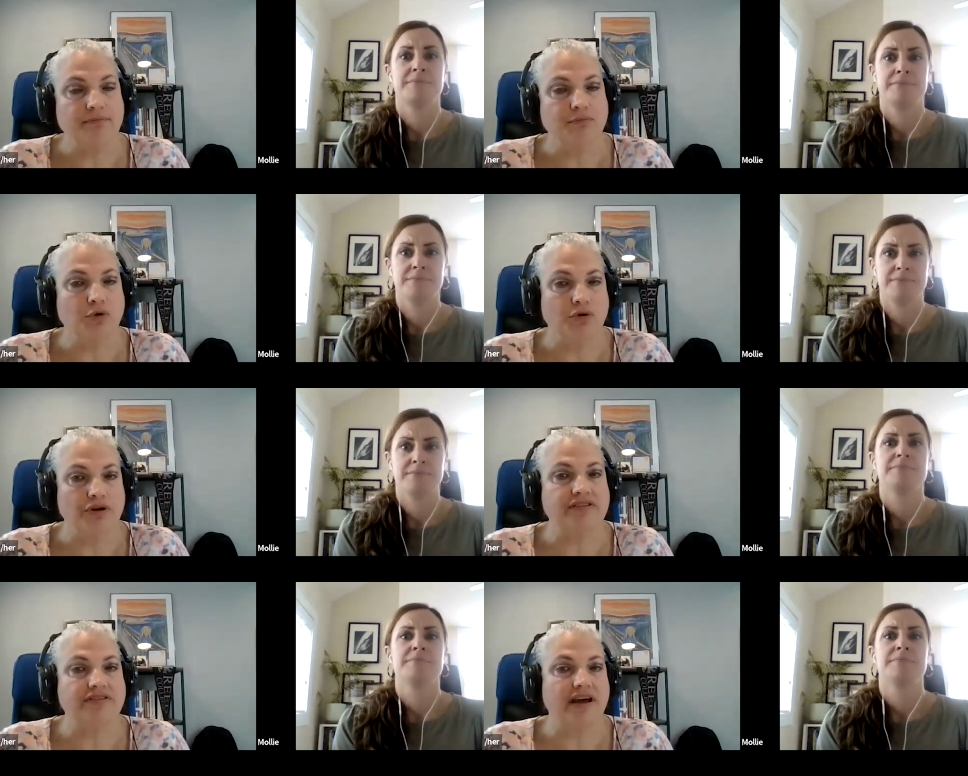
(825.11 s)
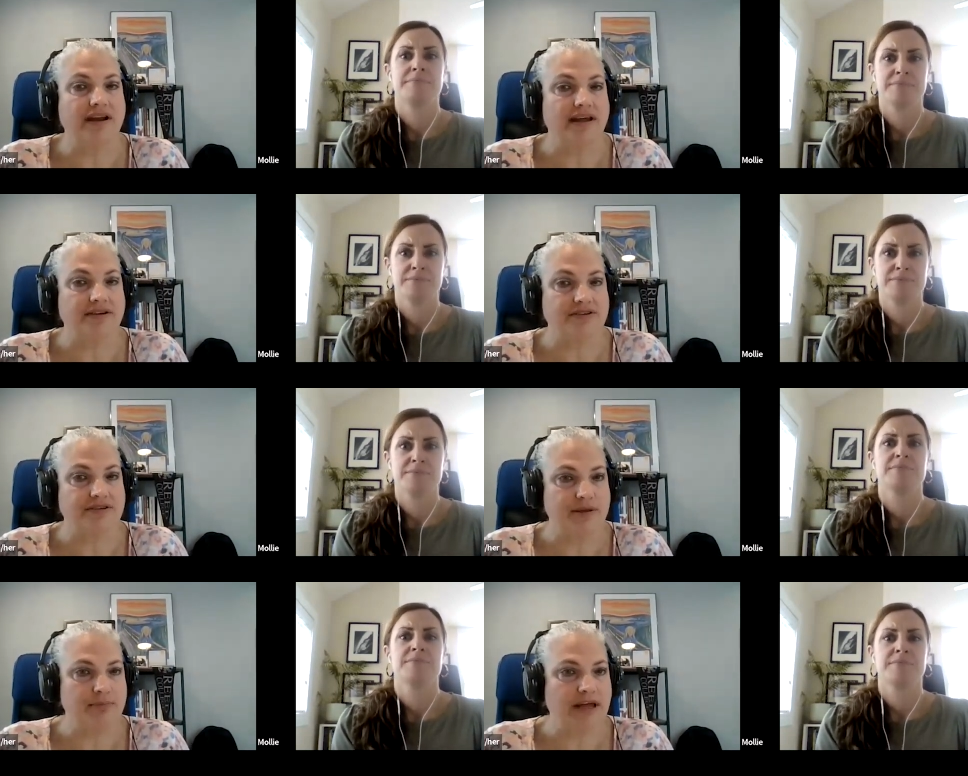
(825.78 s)
Speaker 1: More is not
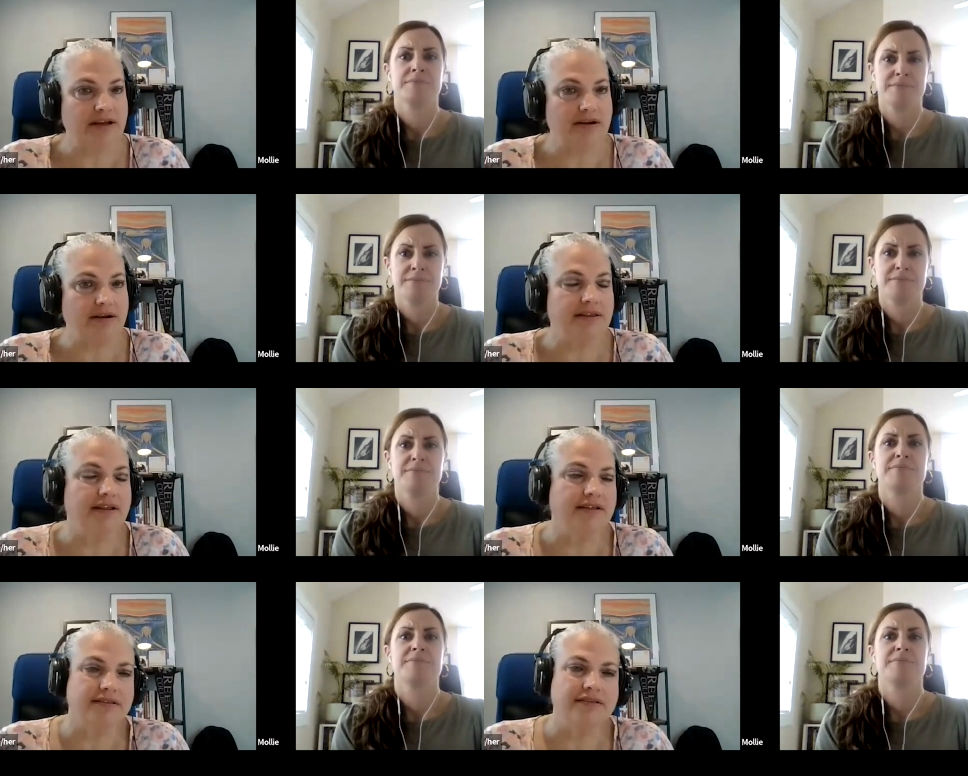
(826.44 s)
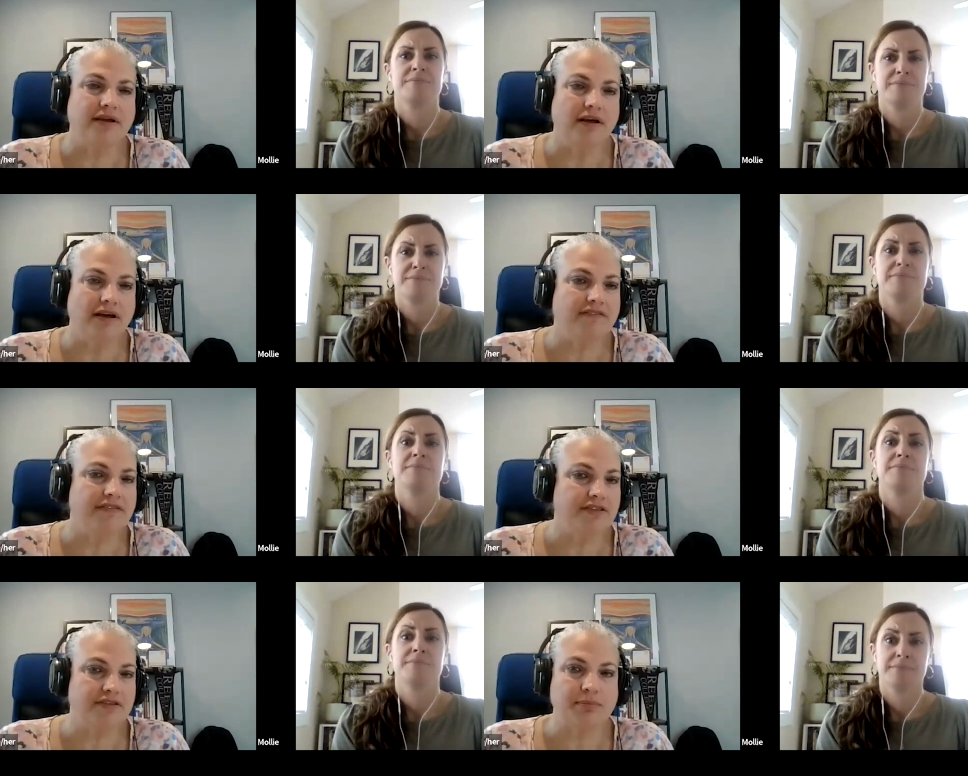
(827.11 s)
actually better. And that's
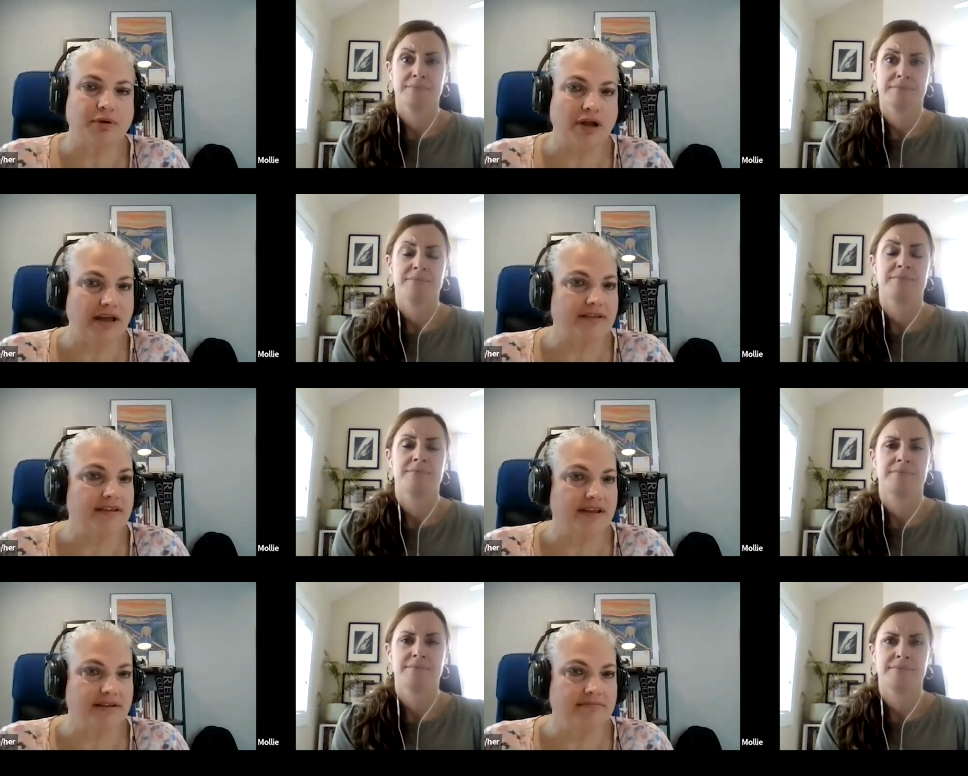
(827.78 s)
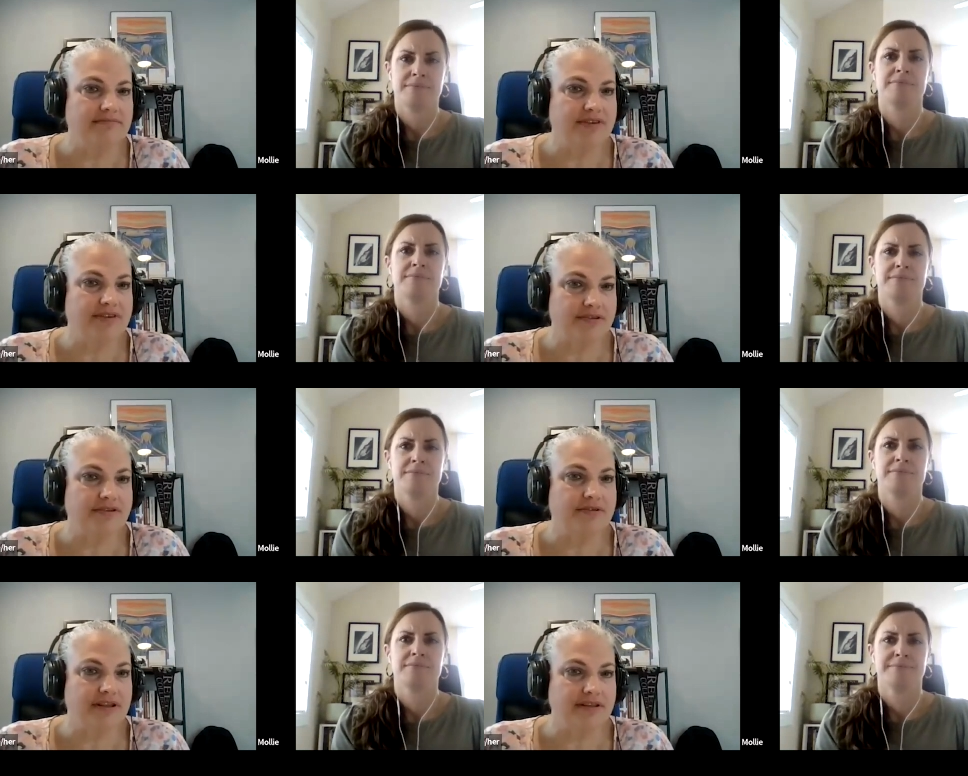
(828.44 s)
often surprising to
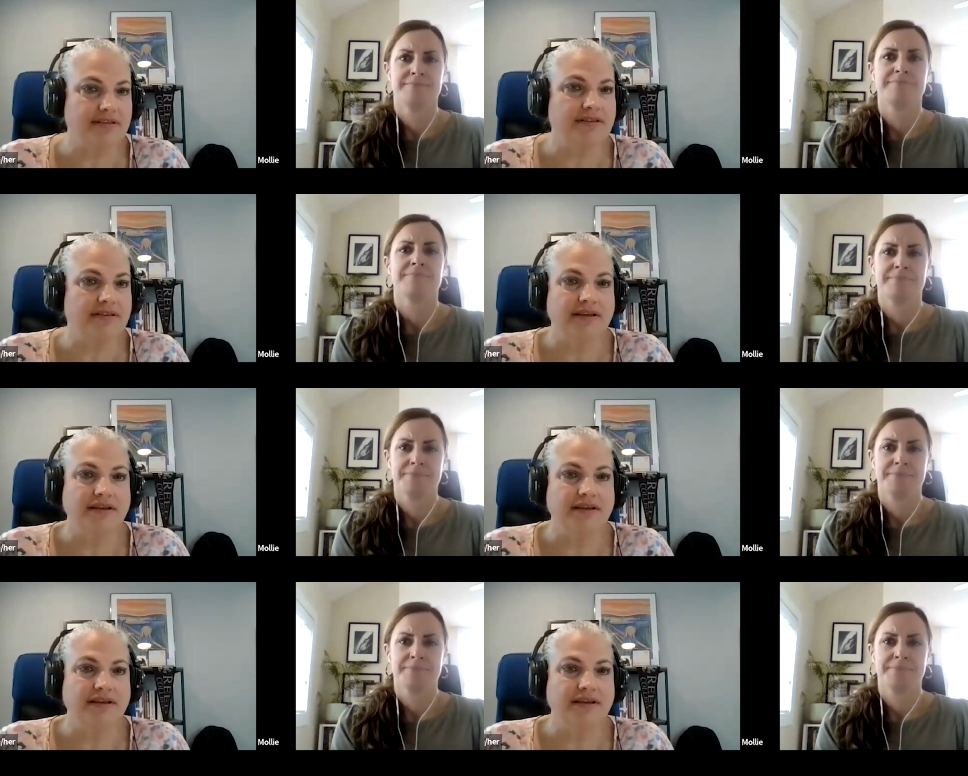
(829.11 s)
students.